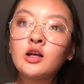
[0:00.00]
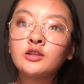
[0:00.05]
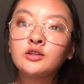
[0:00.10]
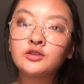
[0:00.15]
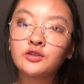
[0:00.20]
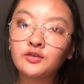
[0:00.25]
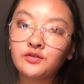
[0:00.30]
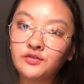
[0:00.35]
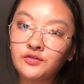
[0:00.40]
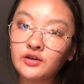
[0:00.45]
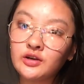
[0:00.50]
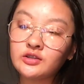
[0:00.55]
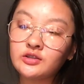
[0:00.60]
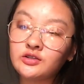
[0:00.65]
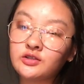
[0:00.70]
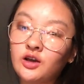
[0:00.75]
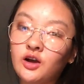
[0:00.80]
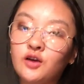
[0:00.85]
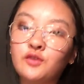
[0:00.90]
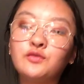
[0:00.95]
So
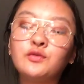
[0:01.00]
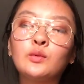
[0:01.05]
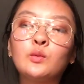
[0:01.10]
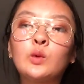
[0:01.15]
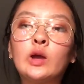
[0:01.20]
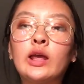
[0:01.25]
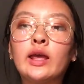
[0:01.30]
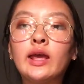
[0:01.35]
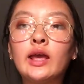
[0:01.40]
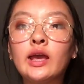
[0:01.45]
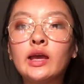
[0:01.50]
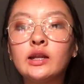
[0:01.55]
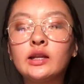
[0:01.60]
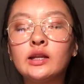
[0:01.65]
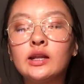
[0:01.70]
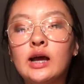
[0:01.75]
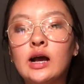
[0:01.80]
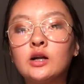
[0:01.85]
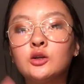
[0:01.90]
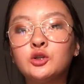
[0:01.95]
first off, we
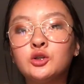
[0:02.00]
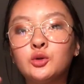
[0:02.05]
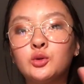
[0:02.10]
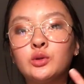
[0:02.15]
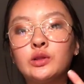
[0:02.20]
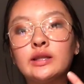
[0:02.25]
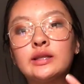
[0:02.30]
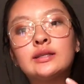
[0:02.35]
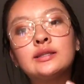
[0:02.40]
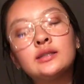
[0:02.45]
headed out to the